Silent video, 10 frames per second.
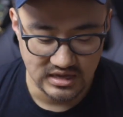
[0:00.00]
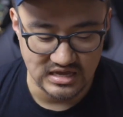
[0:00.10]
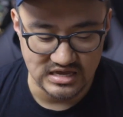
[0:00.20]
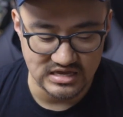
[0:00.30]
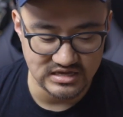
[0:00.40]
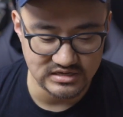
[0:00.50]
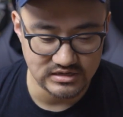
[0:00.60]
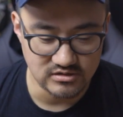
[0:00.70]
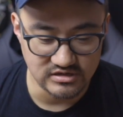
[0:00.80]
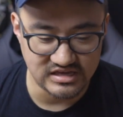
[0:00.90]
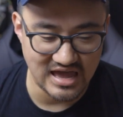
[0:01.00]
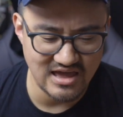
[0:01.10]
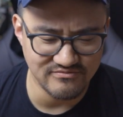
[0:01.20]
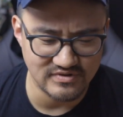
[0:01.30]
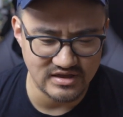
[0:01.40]
He
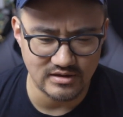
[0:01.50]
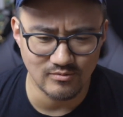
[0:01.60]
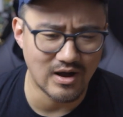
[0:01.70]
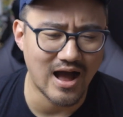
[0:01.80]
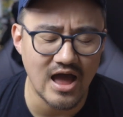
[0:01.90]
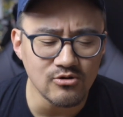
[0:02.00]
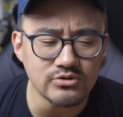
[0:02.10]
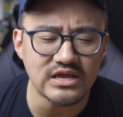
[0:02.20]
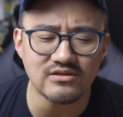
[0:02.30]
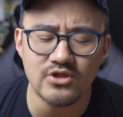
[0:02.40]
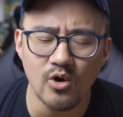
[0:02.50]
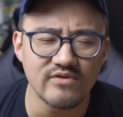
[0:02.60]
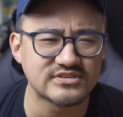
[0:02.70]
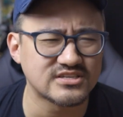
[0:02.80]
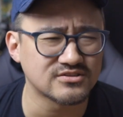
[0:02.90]
gave, I don't know
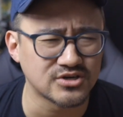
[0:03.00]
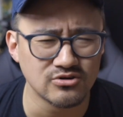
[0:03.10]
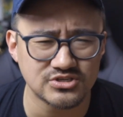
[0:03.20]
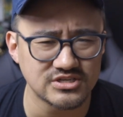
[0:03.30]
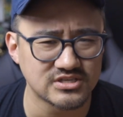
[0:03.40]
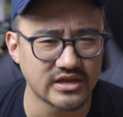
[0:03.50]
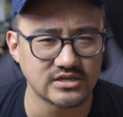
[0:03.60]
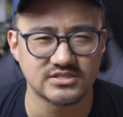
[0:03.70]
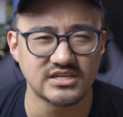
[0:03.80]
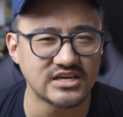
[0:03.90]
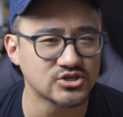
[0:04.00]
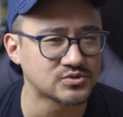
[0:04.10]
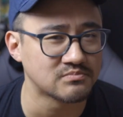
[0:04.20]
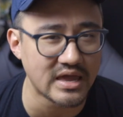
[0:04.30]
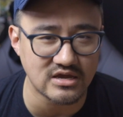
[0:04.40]
if Satoshi's like, did he
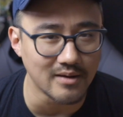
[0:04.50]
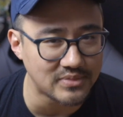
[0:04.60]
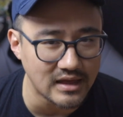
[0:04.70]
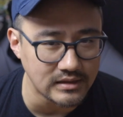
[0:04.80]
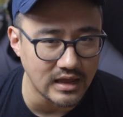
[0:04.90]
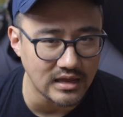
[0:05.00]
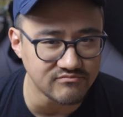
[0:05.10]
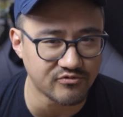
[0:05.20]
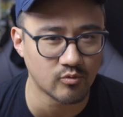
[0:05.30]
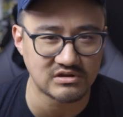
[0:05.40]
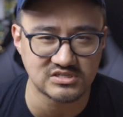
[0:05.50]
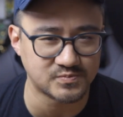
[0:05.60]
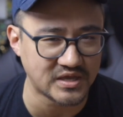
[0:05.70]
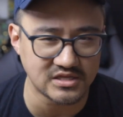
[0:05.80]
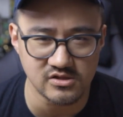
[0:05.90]
just make up that name for when he's
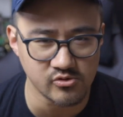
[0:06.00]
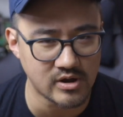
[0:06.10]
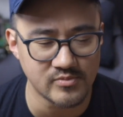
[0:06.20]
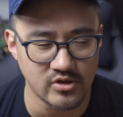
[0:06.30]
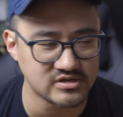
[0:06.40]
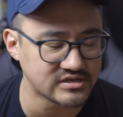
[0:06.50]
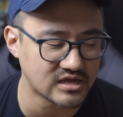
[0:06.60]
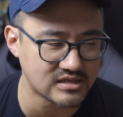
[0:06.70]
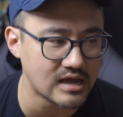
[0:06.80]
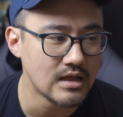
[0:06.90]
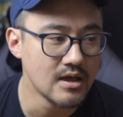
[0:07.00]
speaking to the grandmother? I didn't get that.